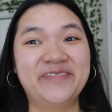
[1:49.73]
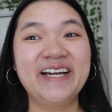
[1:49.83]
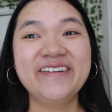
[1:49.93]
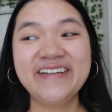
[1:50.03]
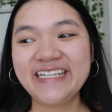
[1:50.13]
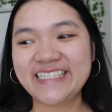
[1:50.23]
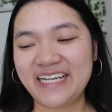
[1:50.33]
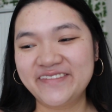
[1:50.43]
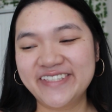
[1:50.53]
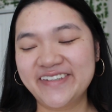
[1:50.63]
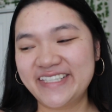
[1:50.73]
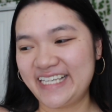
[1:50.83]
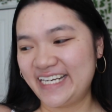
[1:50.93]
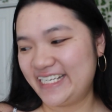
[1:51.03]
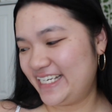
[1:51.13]
& Body Works. I'm so
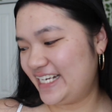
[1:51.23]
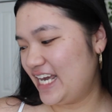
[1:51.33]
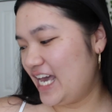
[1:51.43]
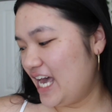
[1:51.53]
excited.